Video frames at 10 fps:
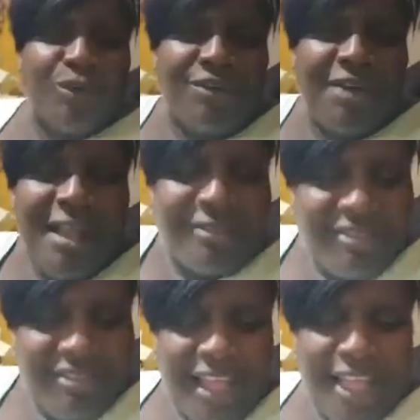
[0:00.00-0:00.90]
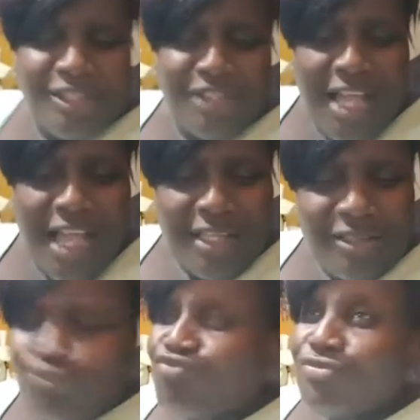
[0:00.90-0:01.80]
to Rasta Jah.
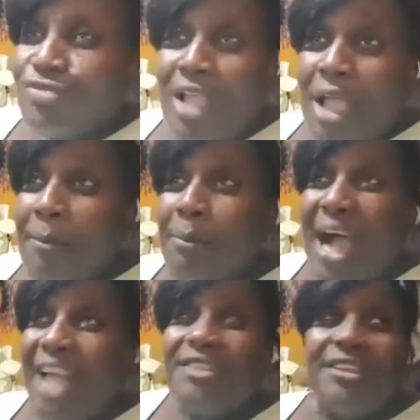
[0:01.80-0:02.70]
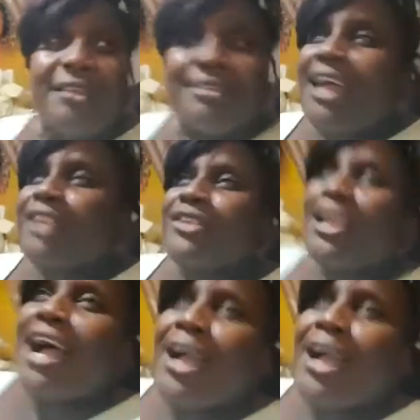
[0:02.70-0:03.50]
Badness at